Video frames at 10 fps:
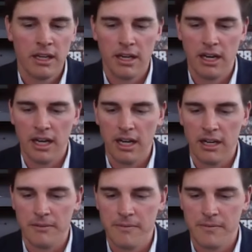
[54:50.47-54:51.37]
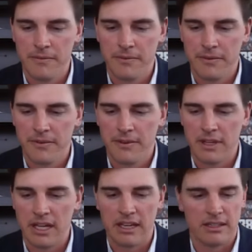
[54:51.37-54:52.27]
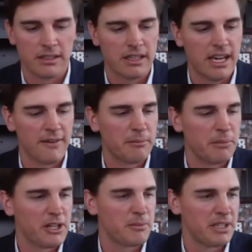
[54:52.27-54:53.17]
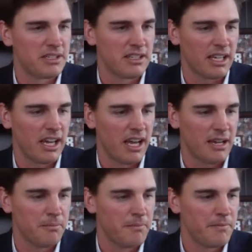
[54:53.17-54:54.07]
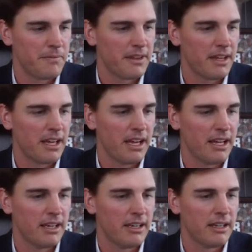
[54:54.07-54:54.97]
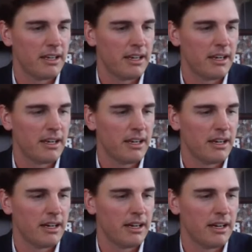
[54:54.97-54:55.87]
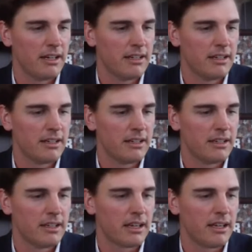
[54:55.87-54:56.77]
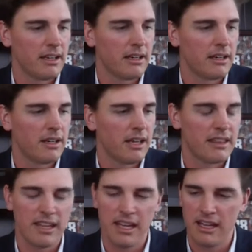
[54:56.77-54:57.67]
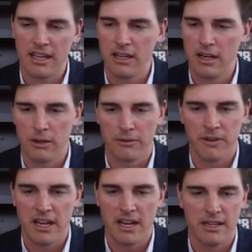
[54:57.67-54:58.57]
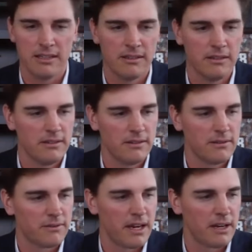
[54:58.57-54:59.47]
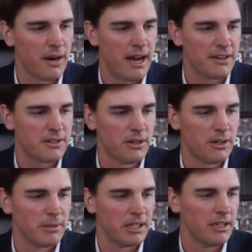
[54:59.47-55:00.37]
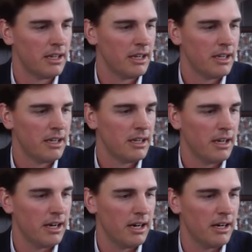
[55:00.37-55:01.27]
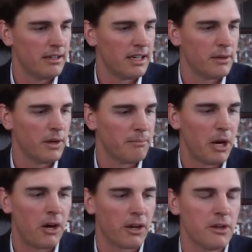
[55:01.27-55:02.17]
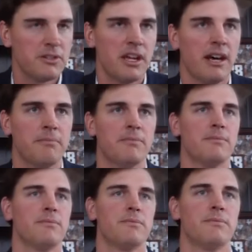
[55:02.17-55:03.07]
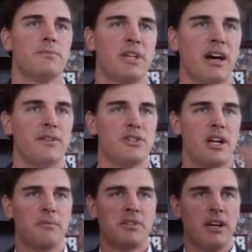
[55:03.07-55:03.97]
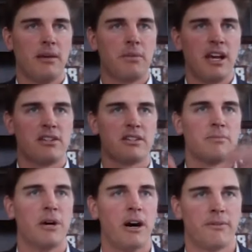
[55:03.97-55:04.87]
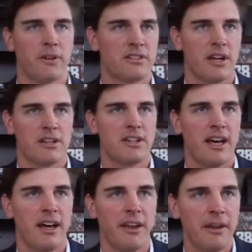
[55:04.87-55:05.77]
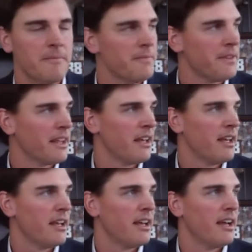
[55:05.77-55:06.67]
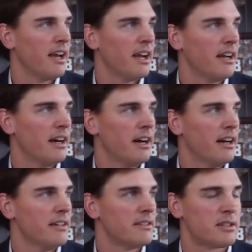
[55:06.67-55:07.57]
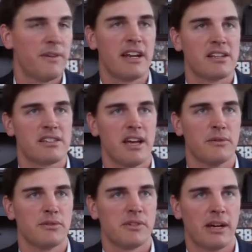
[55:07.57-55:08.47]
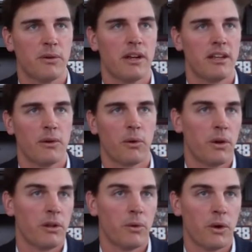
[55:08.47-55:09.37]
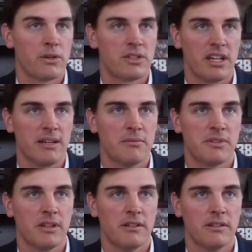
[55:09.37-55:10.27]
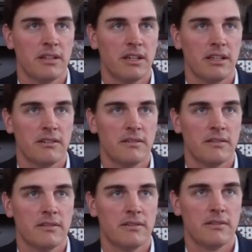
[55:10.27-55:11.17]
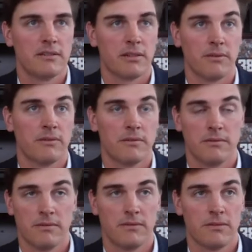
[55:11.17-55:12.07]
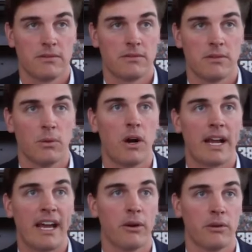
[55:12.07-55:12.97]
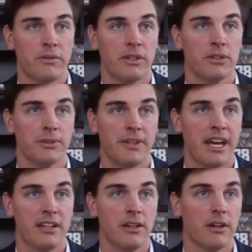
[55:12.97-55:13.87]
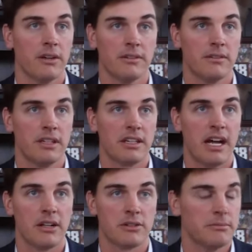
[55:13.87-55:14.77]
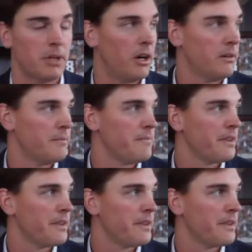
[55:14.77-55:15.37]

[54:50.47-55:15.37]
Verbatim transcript: Uh, and Kelvin Benjamin's in the game, and uh, I think they called a fade fade route him. And uh, anyway, ball goes up. Kelvin jumps up, catches the ball for a touchdown. And uh, Savannah State was like they were one of the worst teams, and and to to walk out on a field that year in, in college football.